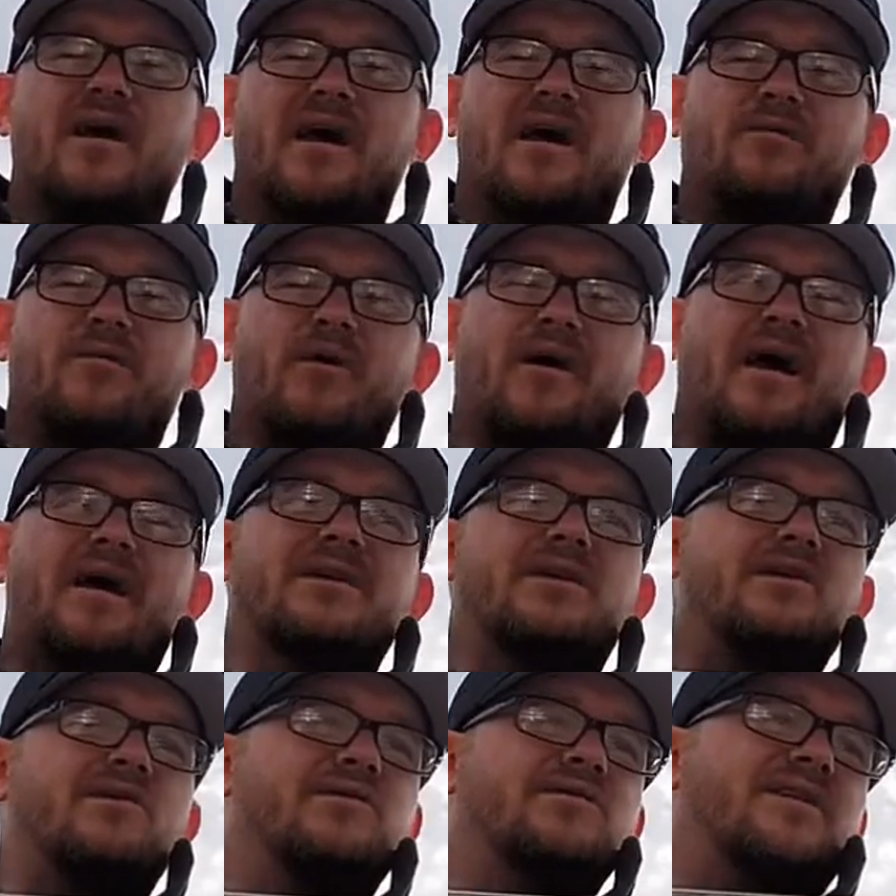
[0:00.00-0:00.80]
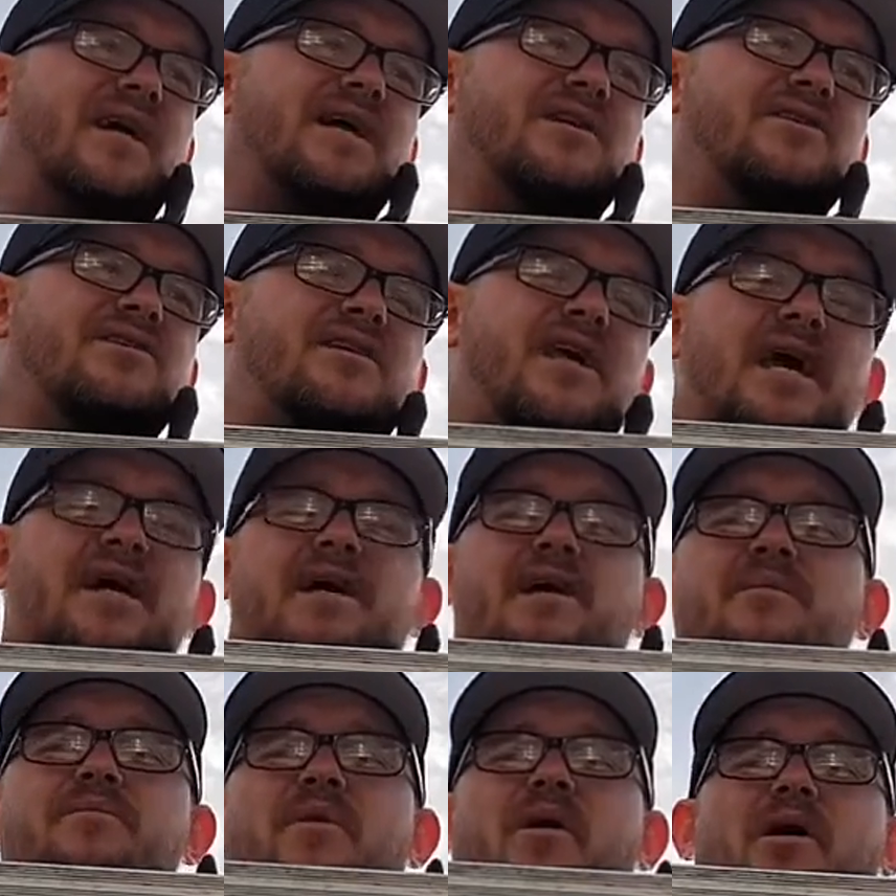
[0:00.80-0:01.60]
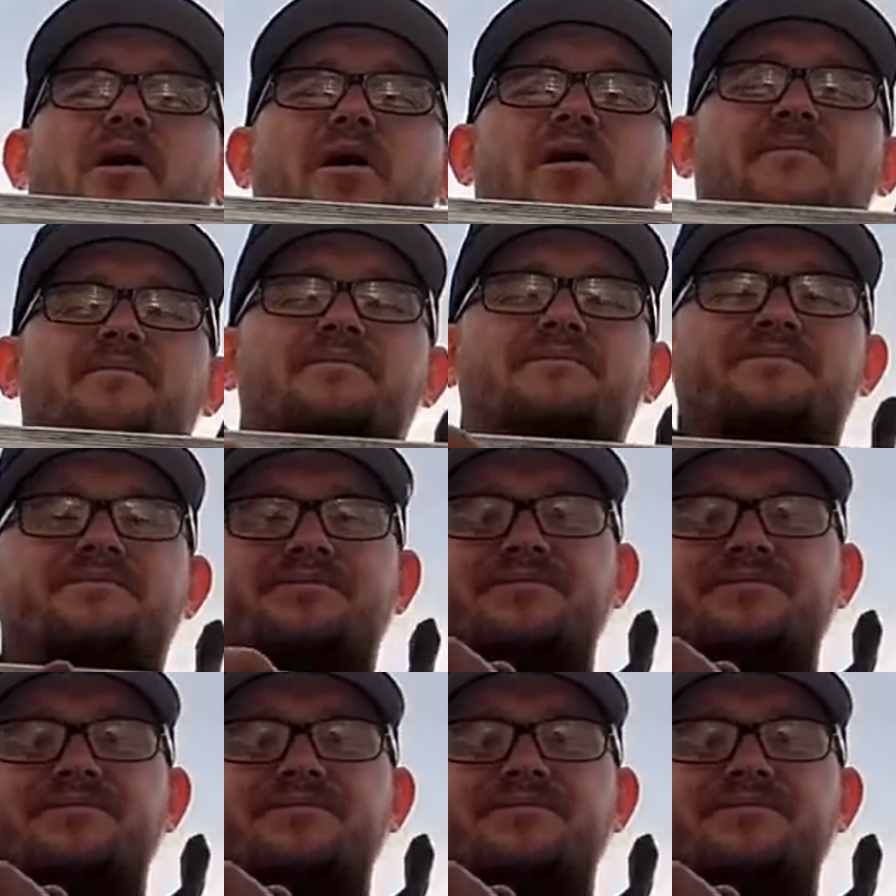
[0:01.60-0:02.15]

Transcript: And what I do is I just take it apart.